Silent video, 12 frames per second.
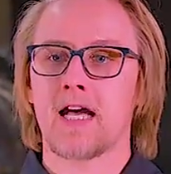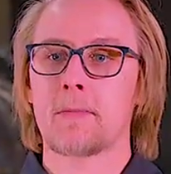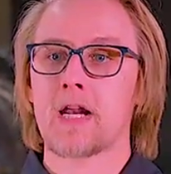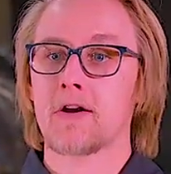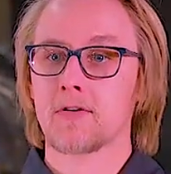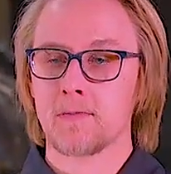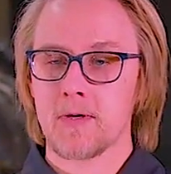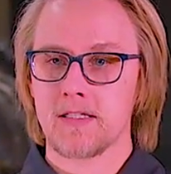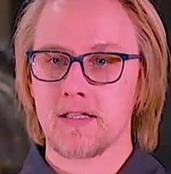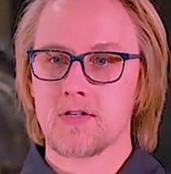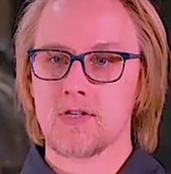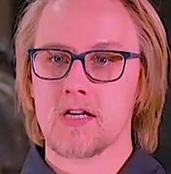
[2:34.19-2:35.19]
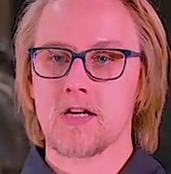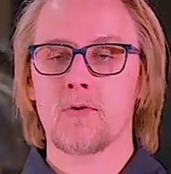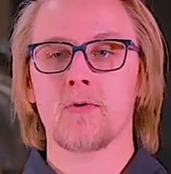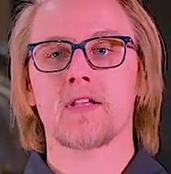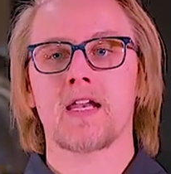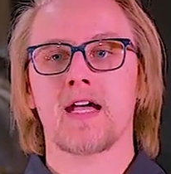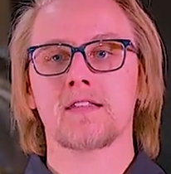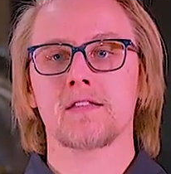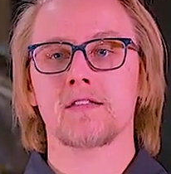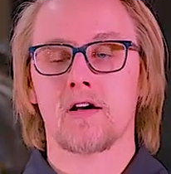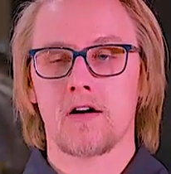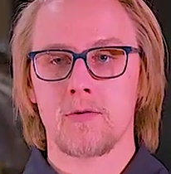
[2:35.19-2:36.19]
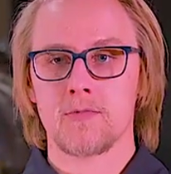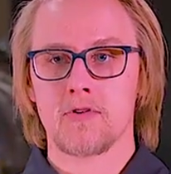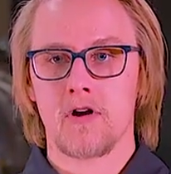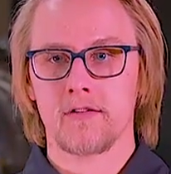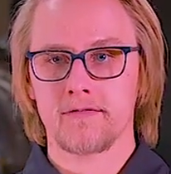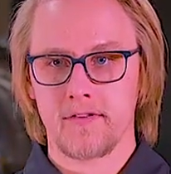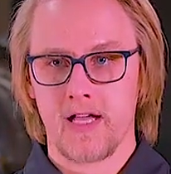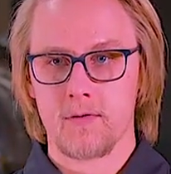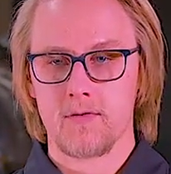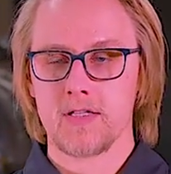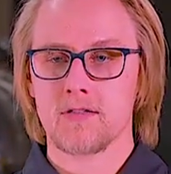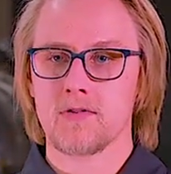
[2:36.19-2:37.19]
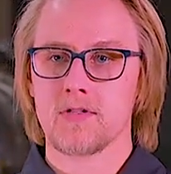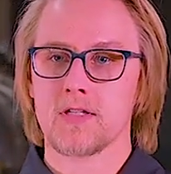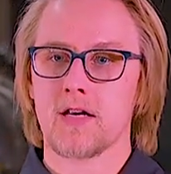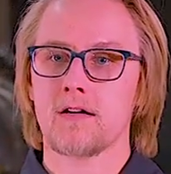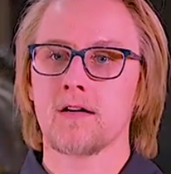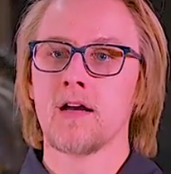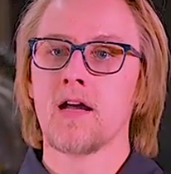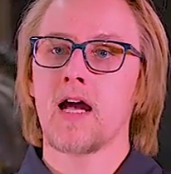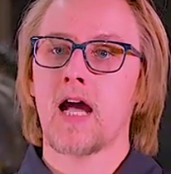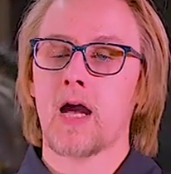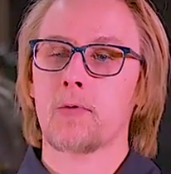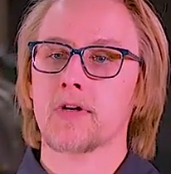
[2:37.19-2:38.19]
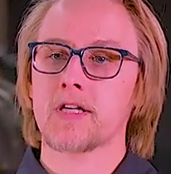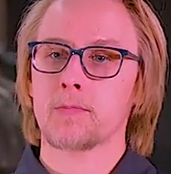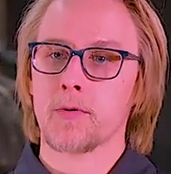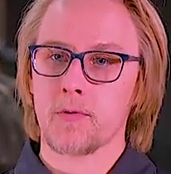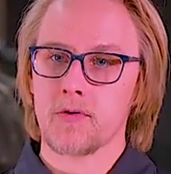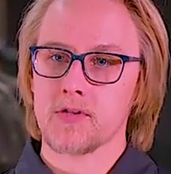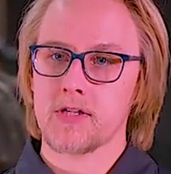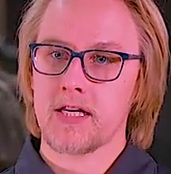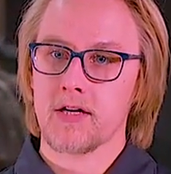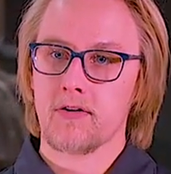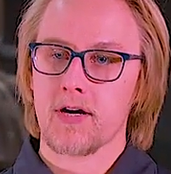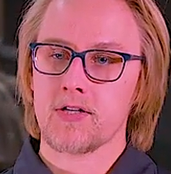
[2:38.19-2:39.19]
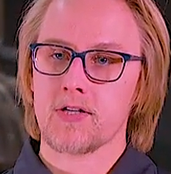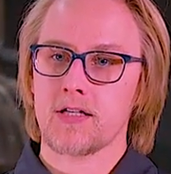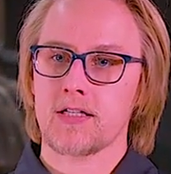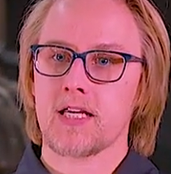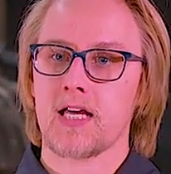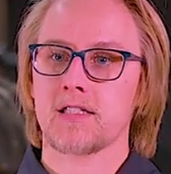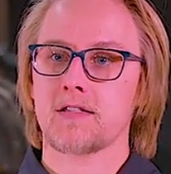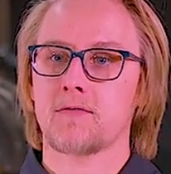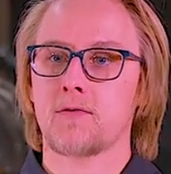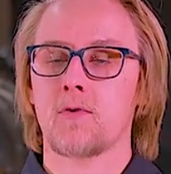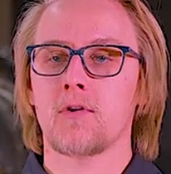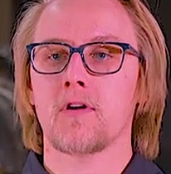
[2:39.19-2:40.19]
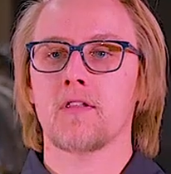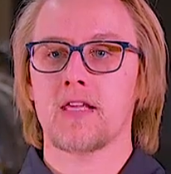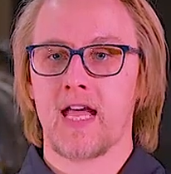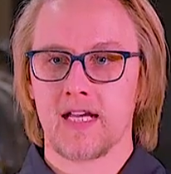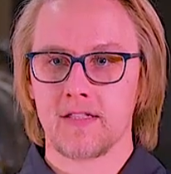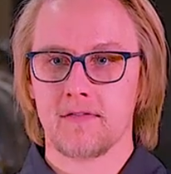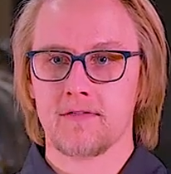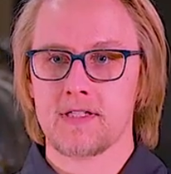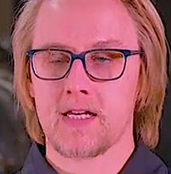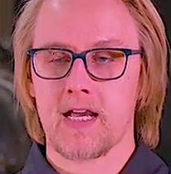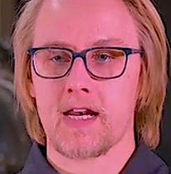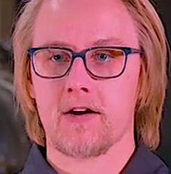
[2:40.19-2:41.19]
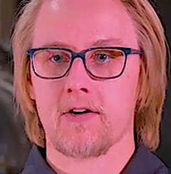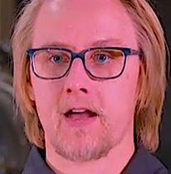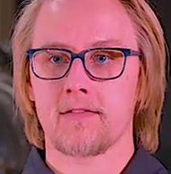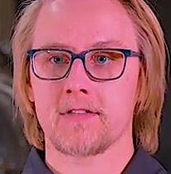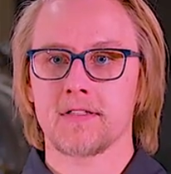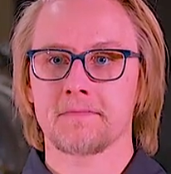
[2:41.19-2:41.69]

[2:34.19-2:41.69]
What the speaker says: I'm an aerospace engineer with NASA's Armstrong Flight Research Center. I work in propulsion integration and test for the X-59 aircraft.